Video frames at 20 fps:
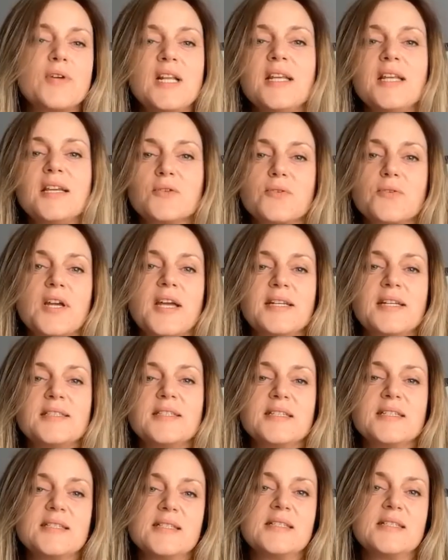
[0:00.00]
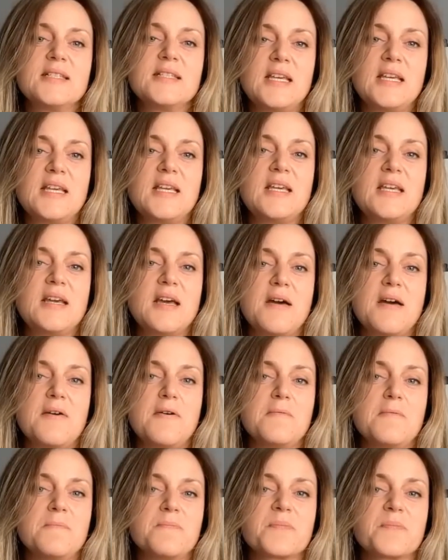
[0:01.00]
really created the
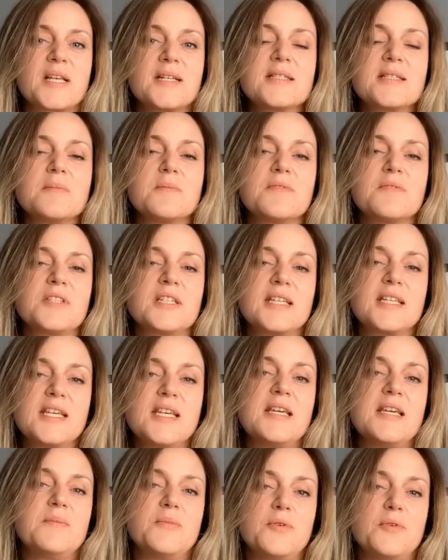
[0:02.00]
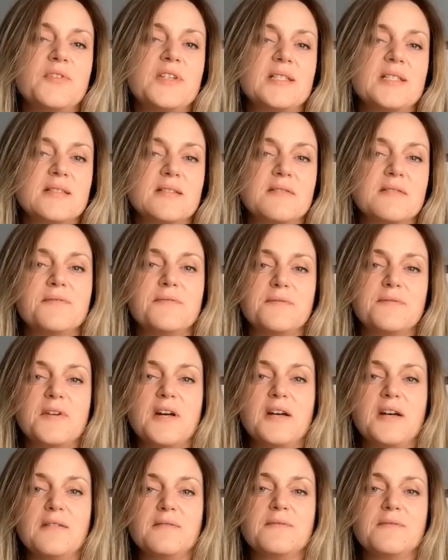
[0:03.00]
some of the key movies
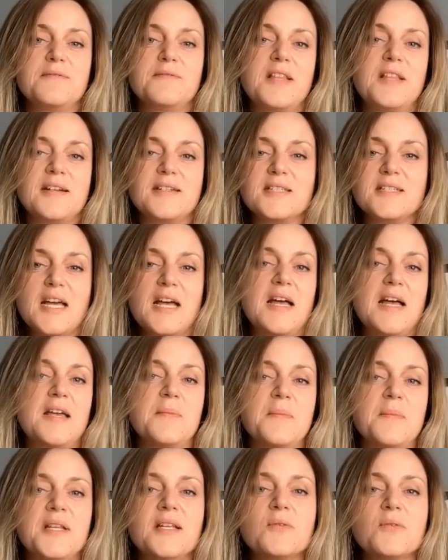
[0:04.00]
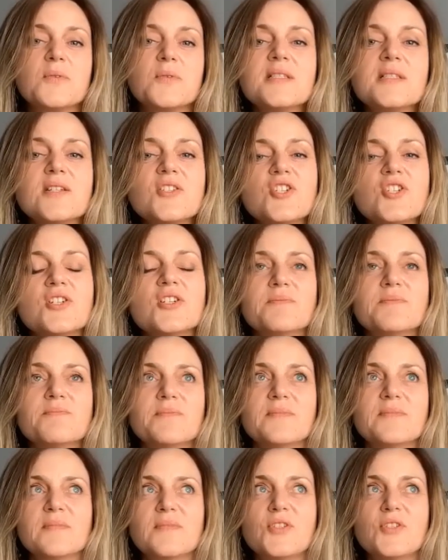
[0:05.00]
of their time. And it was such a
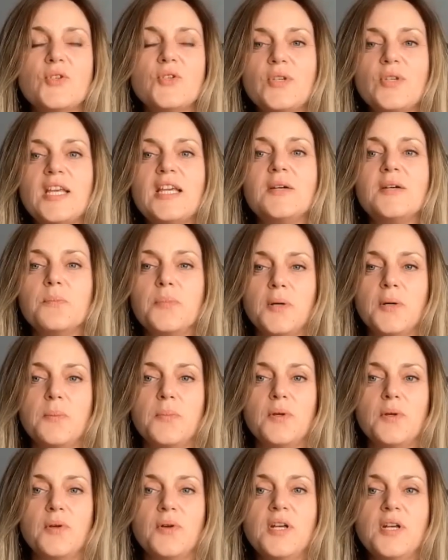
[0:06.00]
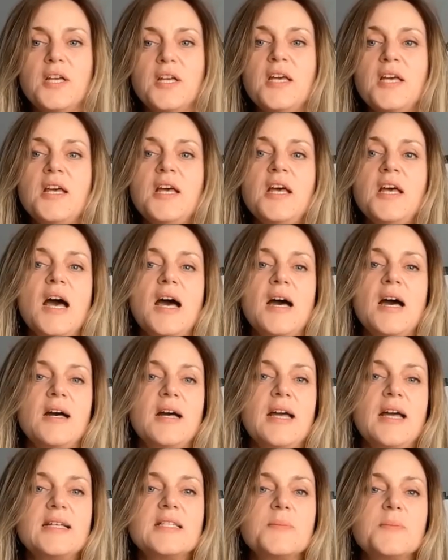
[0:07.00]
unique bubble,
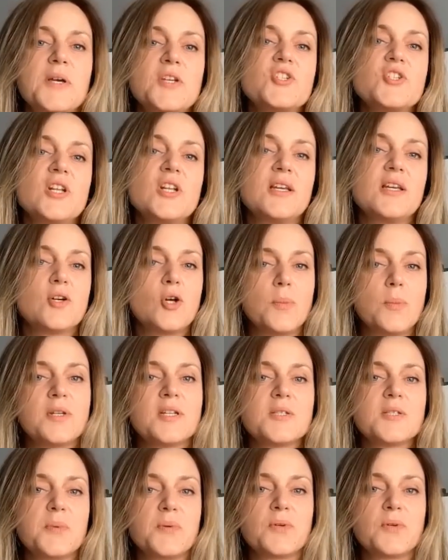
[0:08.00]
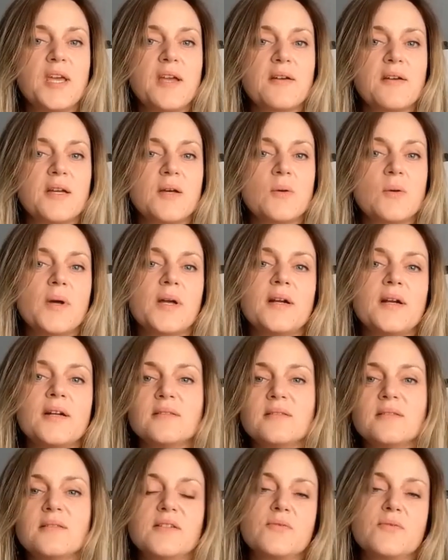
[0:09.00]
especially in communist Bulgaria,
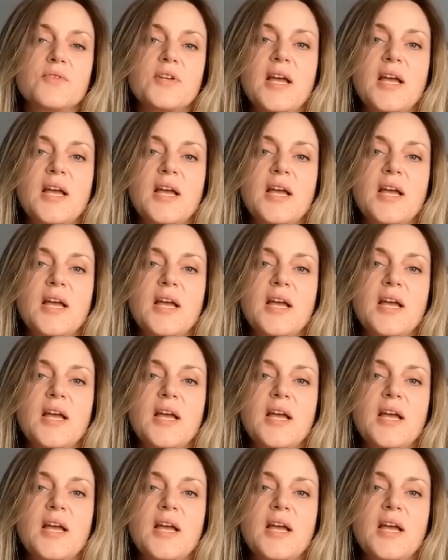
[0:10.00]
where the